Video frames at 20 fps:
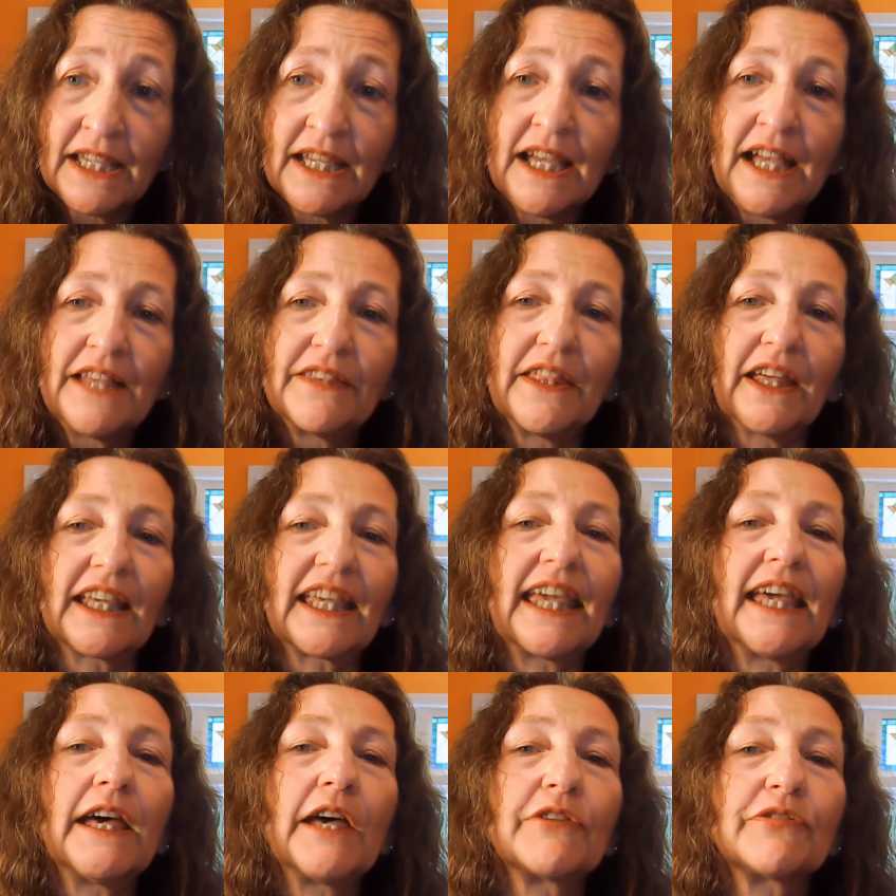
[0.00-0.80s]
The
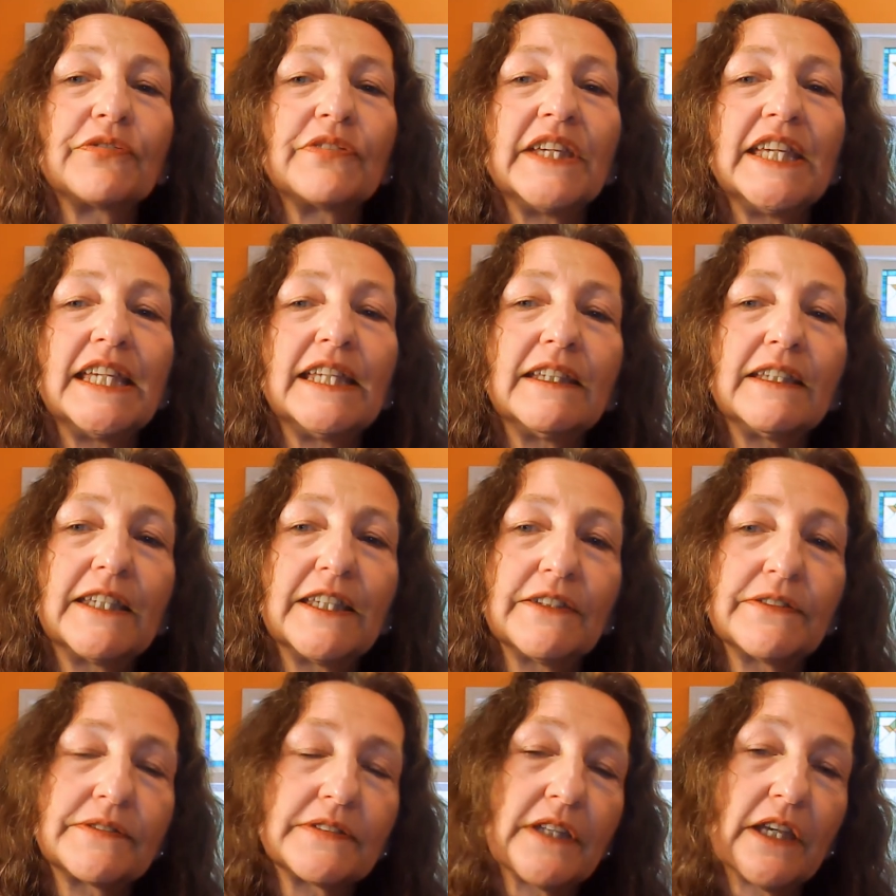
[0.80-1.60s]
caffeine
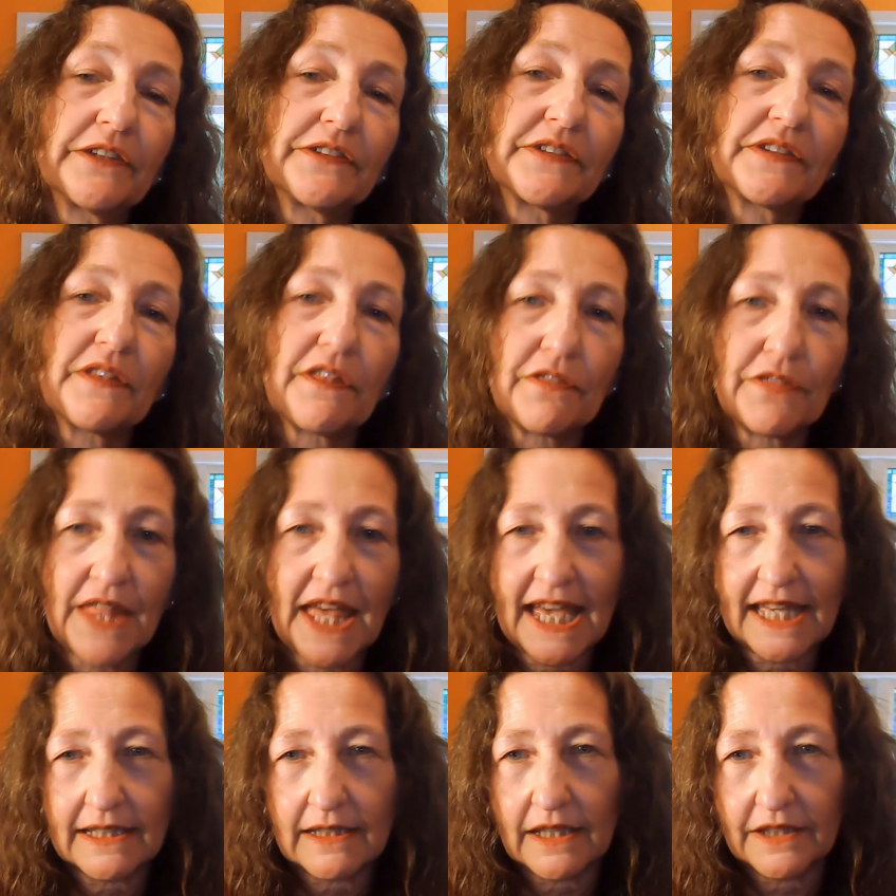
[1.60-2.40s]
gives us
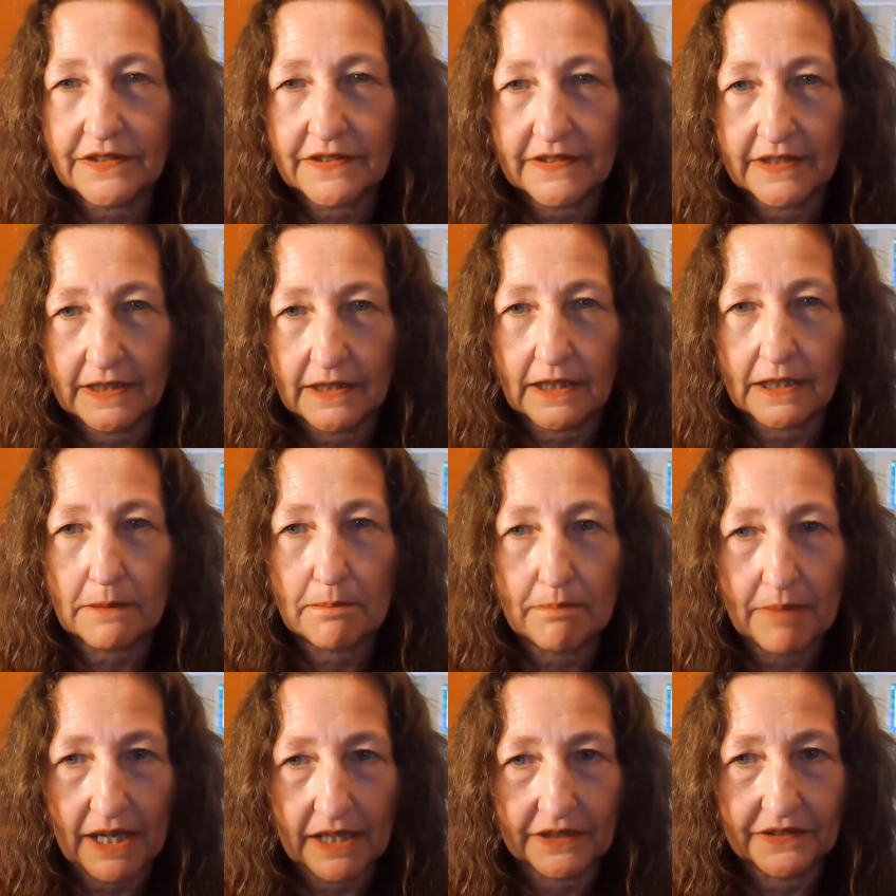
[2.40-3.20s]
that acidic
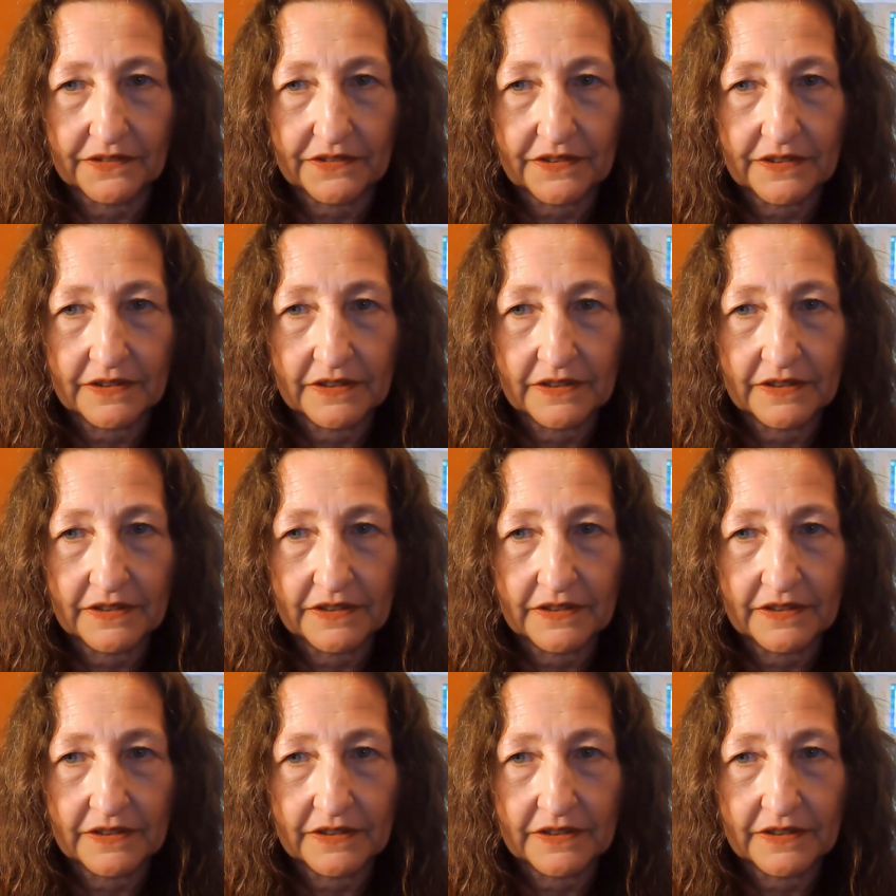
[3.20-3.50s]
buzz.